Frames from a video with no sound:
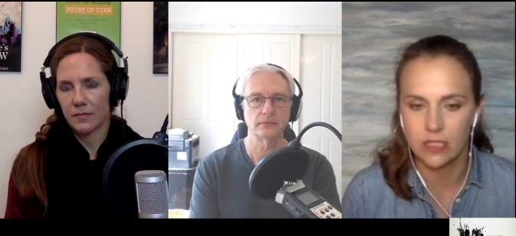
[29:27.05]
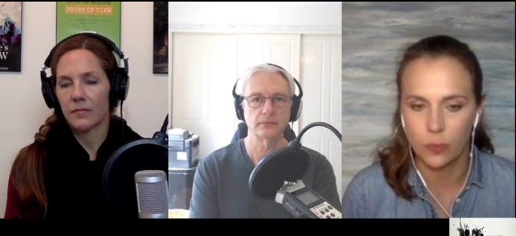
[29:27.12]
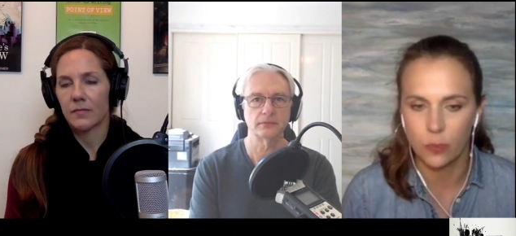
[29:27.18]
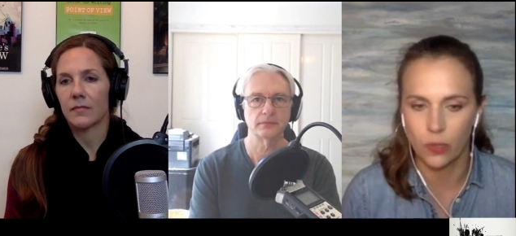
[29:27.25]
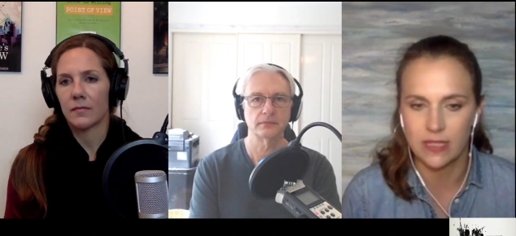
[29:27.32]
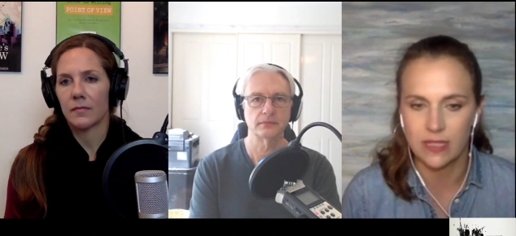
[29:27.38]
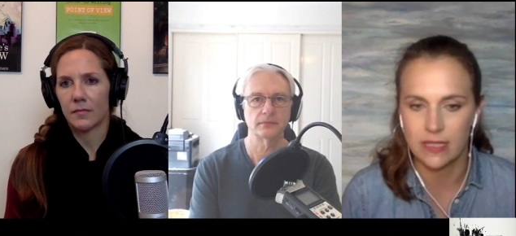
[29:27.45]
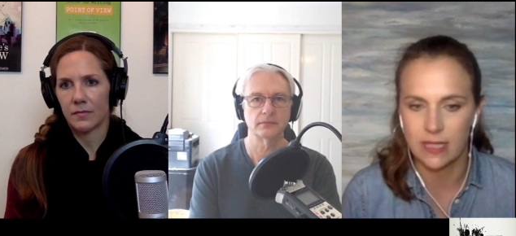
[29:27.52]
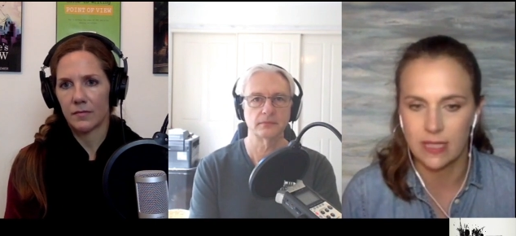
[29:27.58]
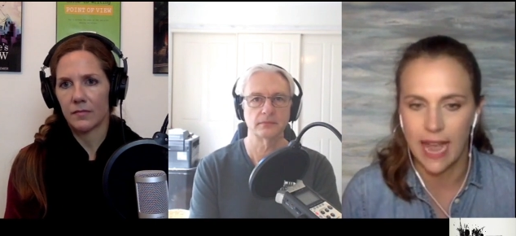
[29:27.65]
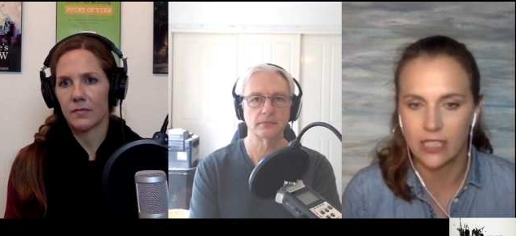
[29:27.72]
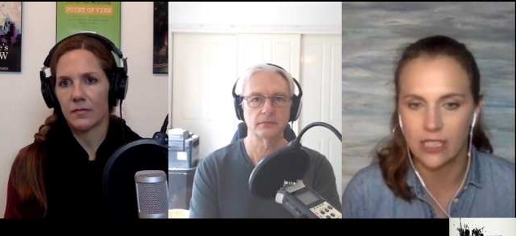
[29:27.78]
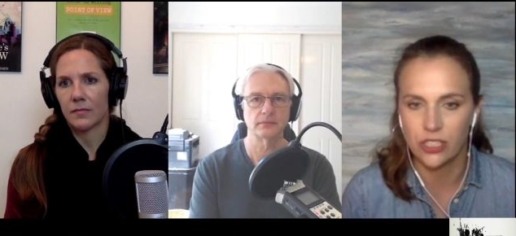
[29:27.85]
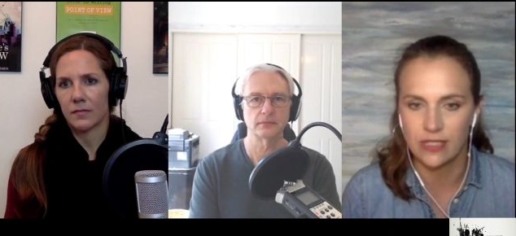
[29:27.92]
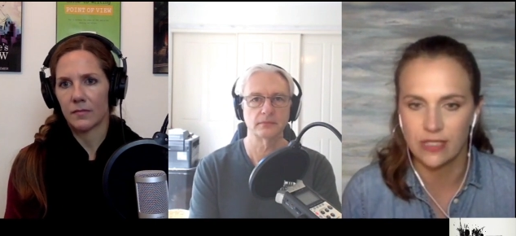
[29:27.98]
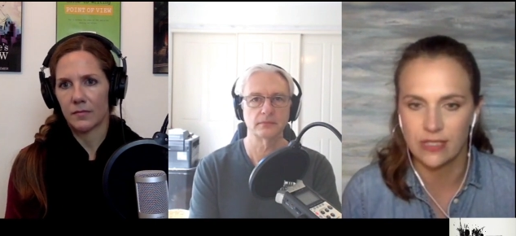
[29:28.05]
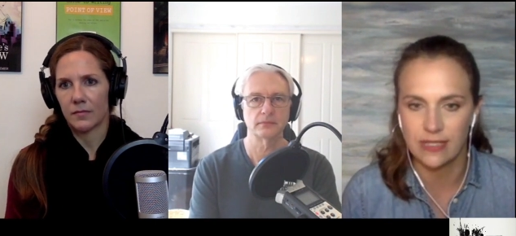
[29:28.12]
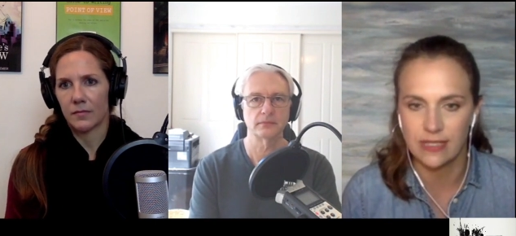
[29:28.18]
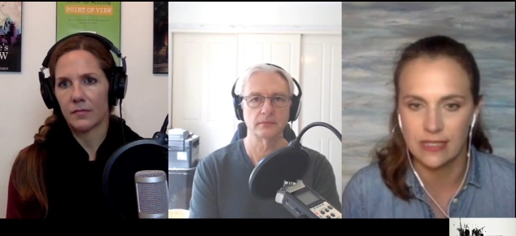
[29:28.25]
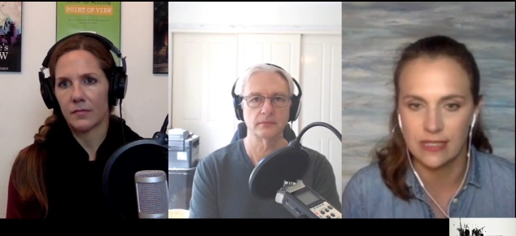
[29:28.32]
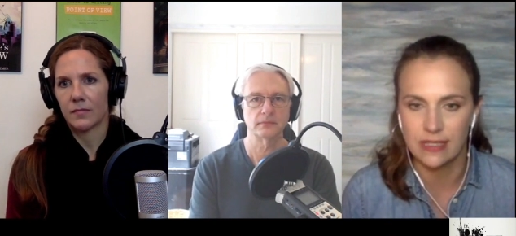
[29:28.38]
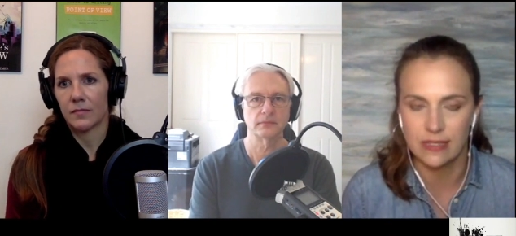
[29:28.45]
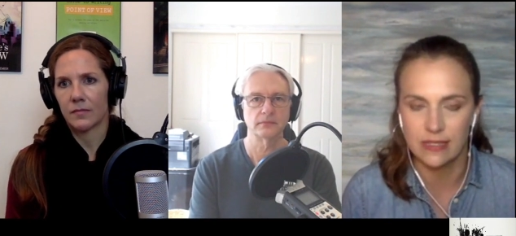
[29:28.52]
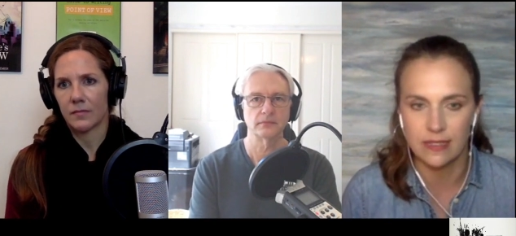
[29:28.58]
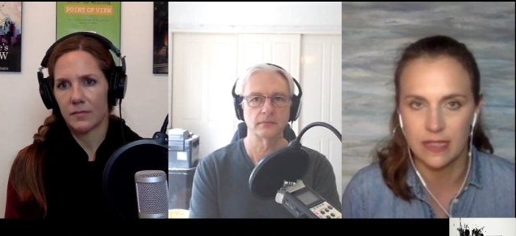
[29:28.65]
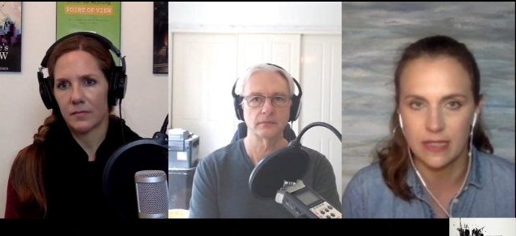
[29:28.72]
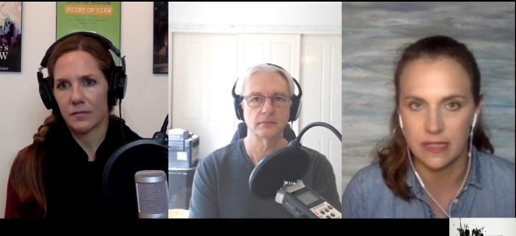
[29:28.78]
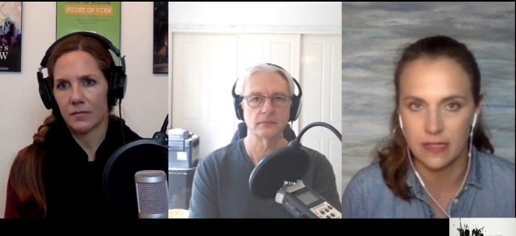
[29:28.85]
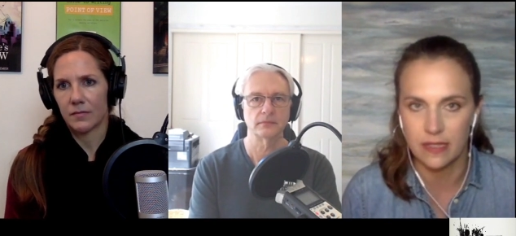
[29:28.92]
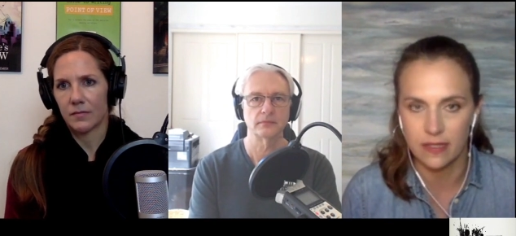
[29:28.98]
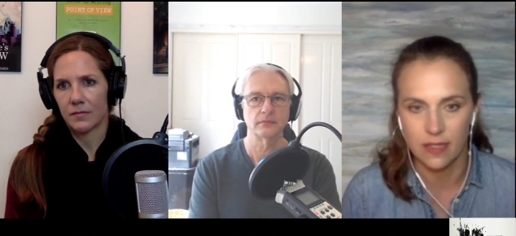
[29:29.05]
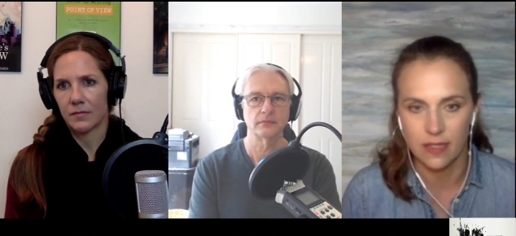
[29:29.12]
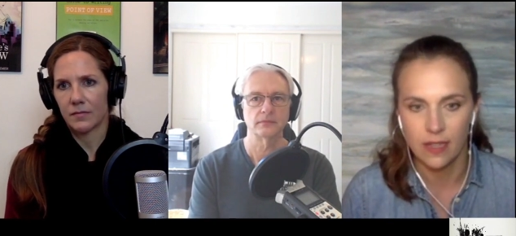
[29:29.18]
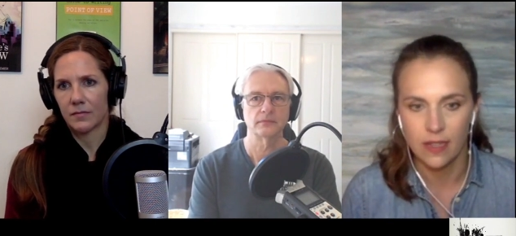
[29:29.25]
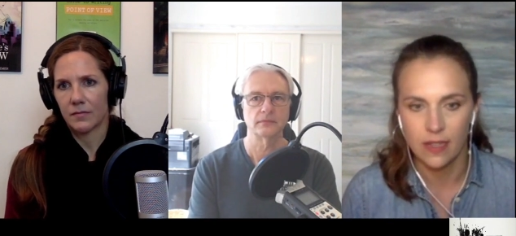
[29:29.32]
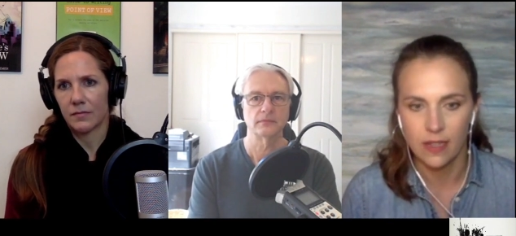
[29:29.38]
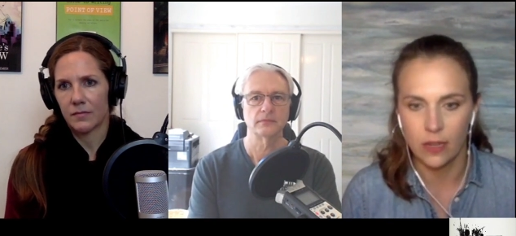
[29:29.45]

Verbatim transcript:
Speaker 1: sports action scenes and these,